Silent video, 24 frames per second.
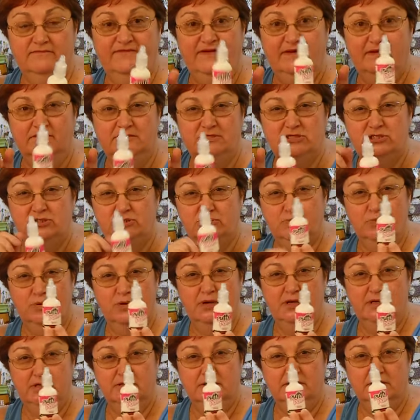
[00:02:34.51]
fake
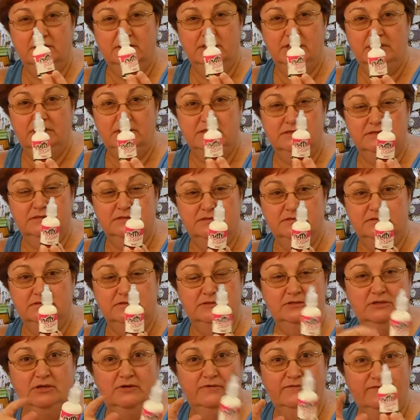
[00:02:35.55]
gingerbread cookies,
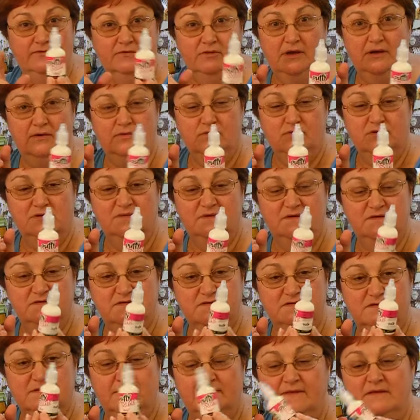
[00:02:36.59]
you know, for like
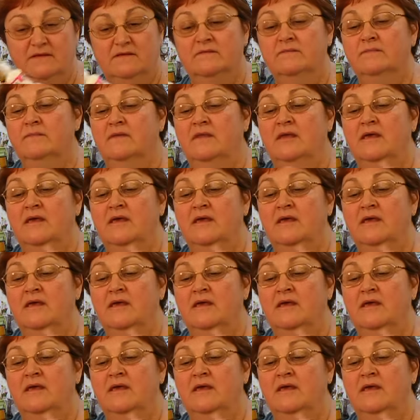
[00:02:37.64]
ornaments or something.